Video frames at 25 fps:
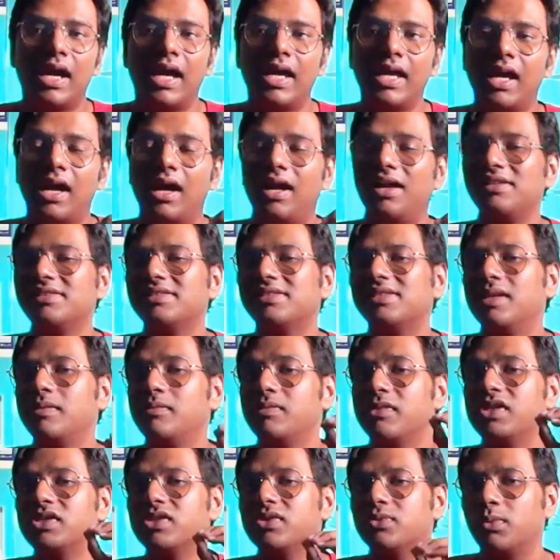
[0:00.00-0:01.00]
I ask
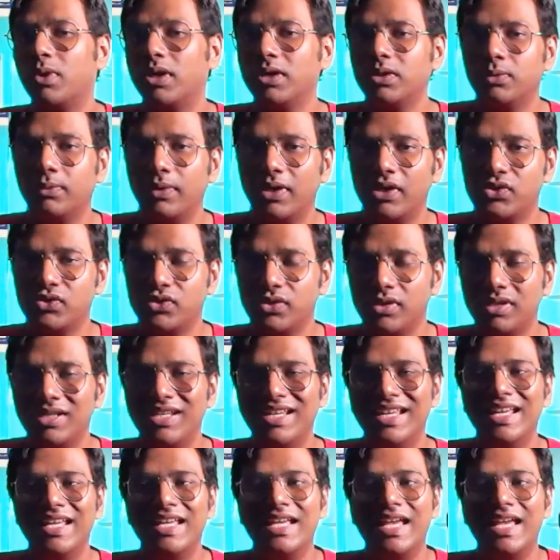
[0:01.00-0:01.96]
them this one question.